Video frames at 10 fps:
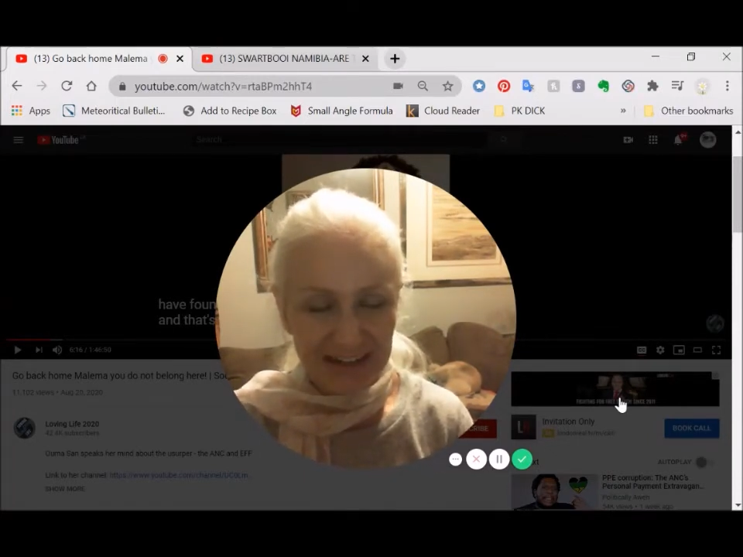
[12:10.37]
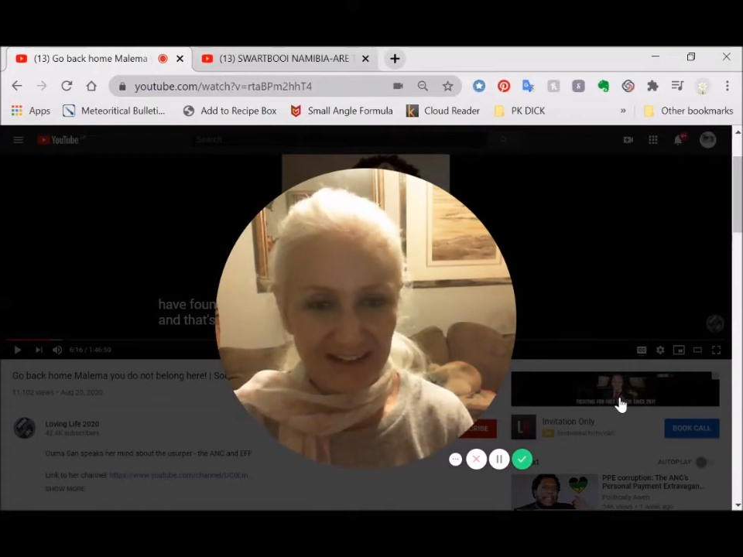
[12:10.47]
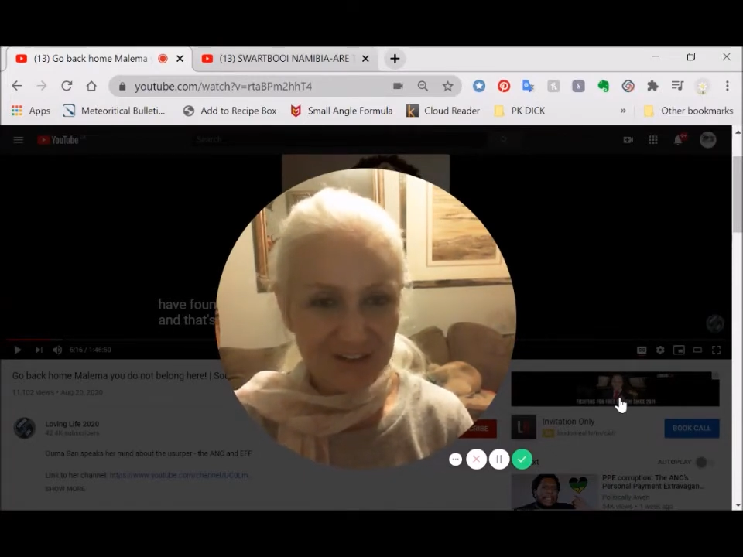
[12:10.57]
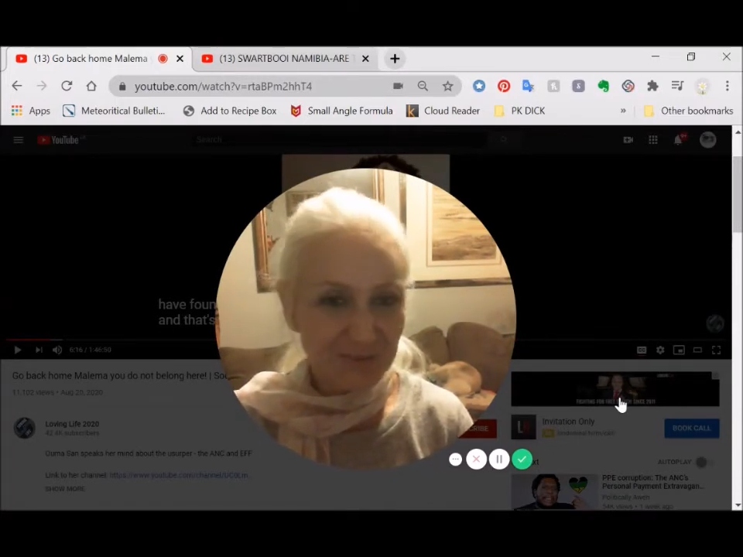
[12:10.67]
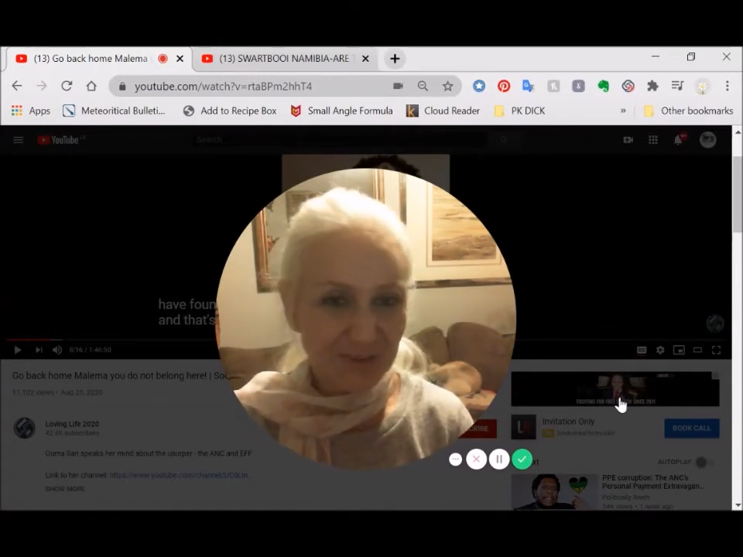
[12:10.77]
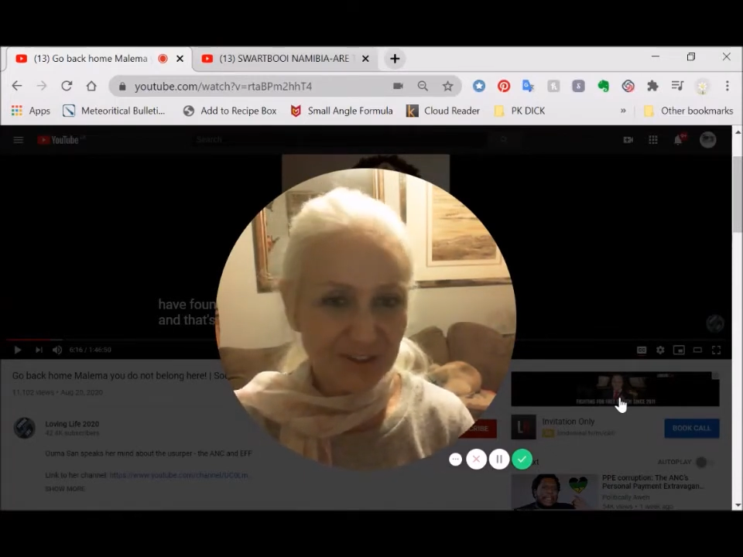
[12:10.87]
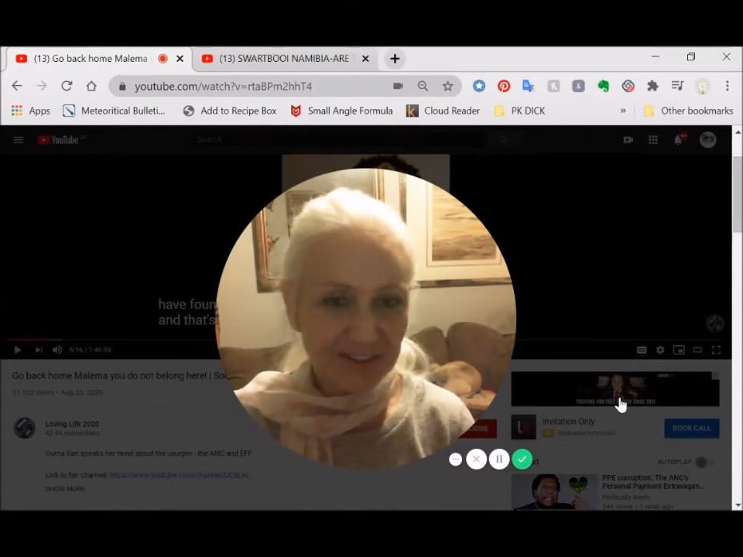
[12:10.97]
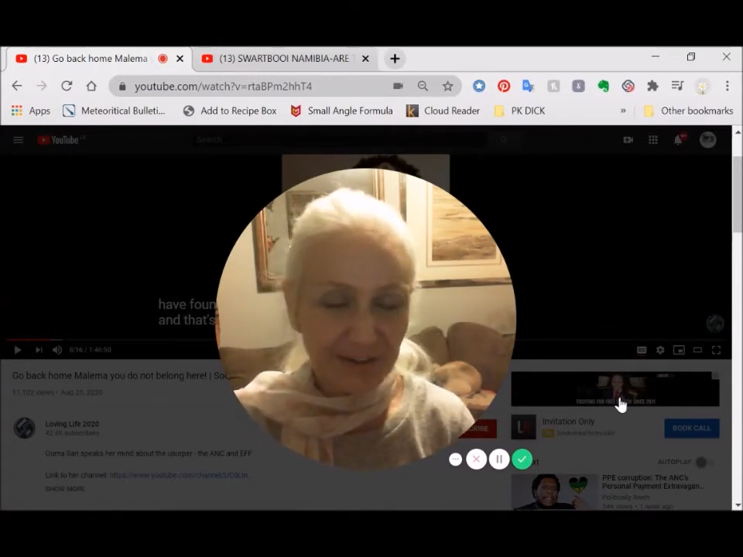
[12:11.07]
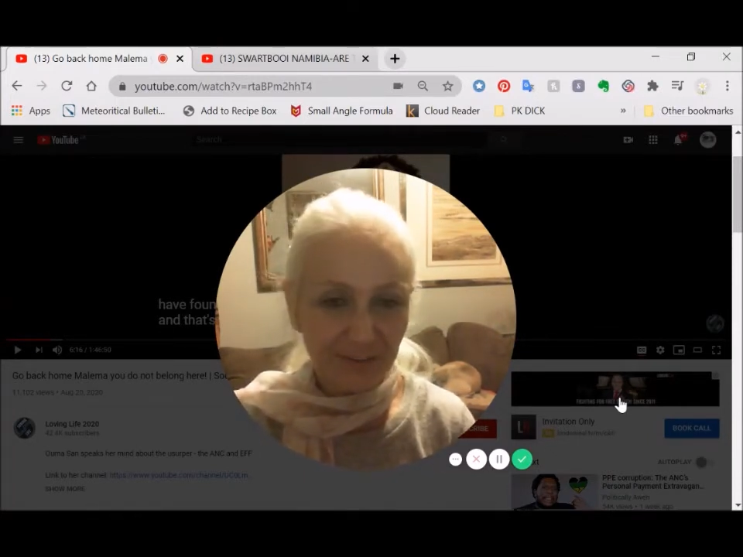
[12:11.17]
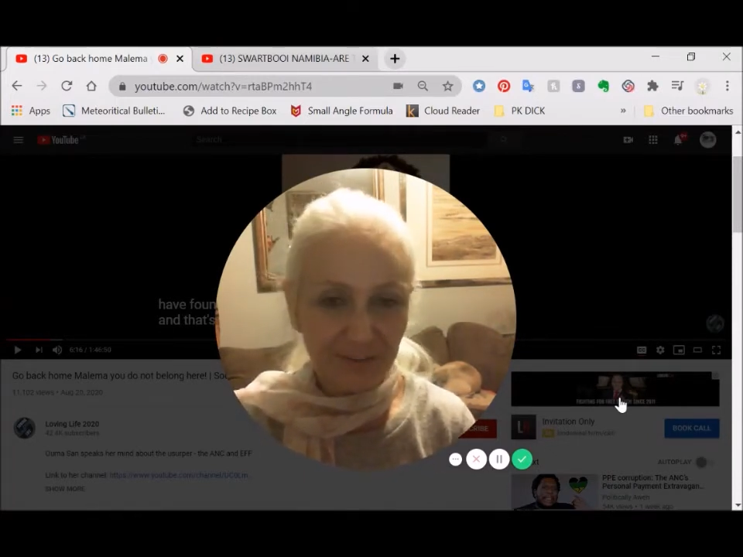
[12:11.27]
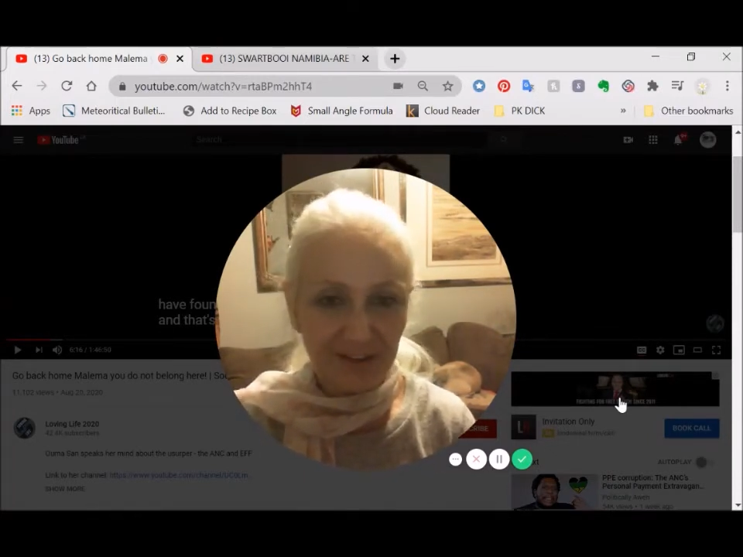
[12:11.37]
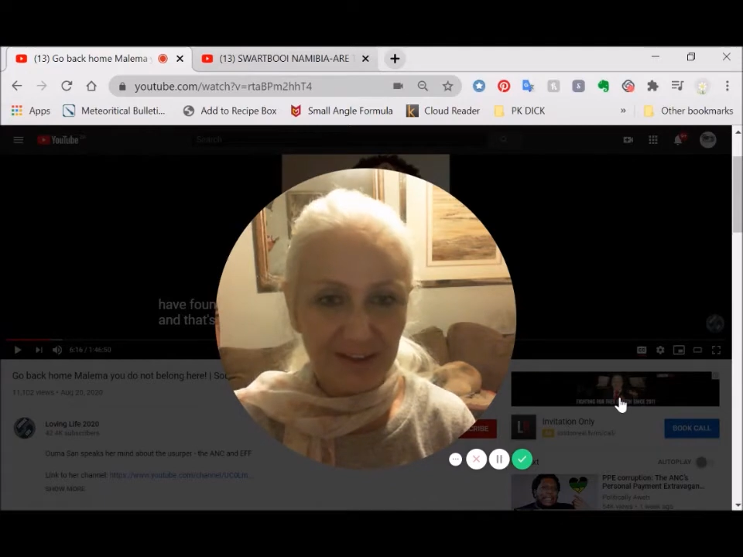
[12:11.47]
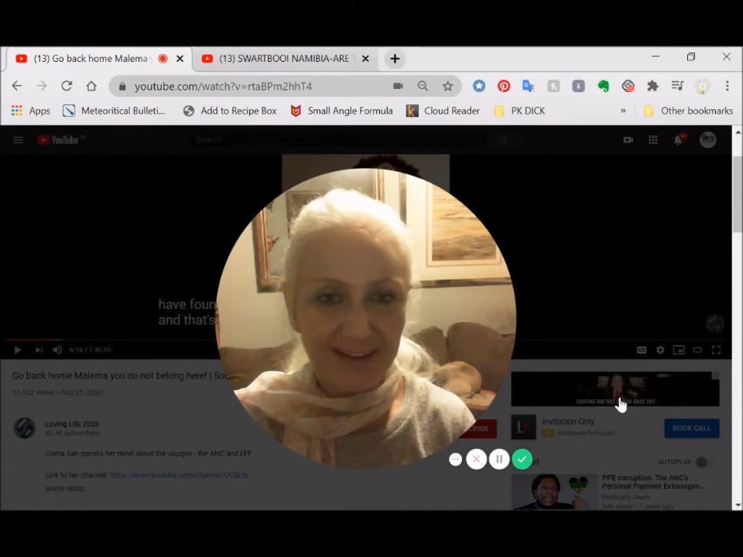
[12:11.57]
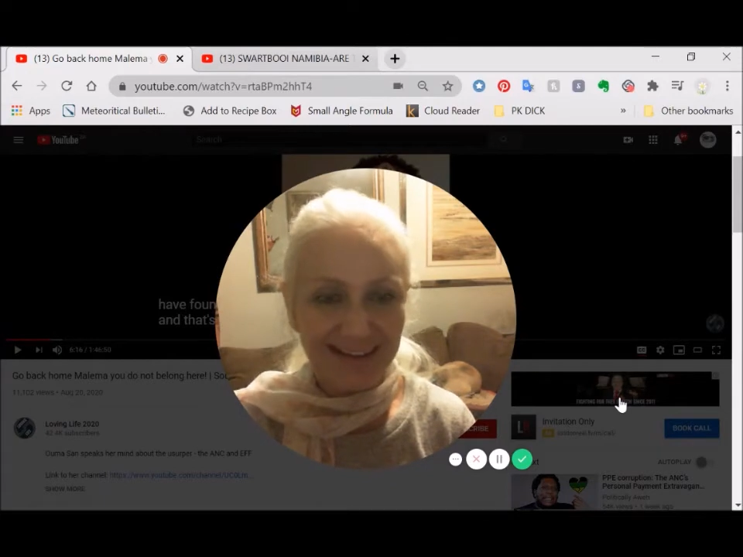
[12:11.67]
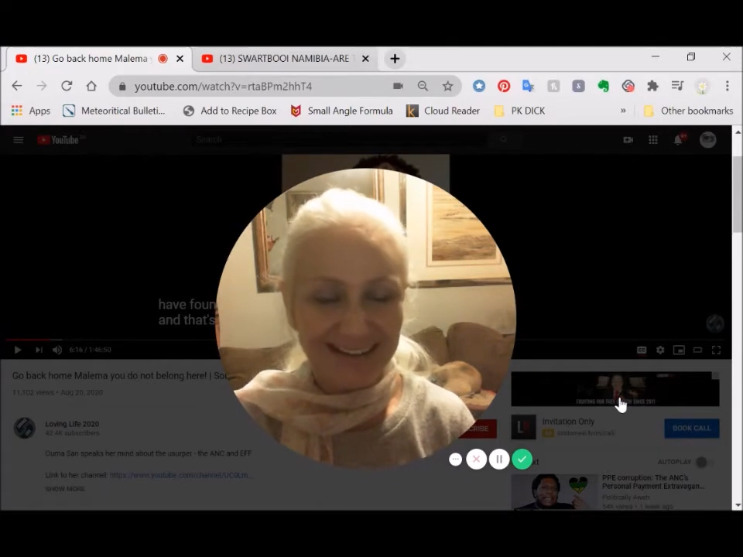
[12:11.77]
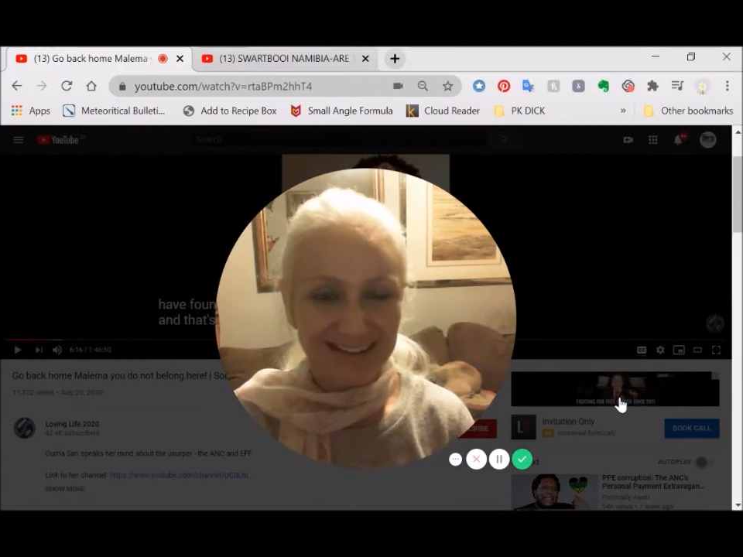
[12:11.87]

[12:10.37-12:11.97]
I just want to clarify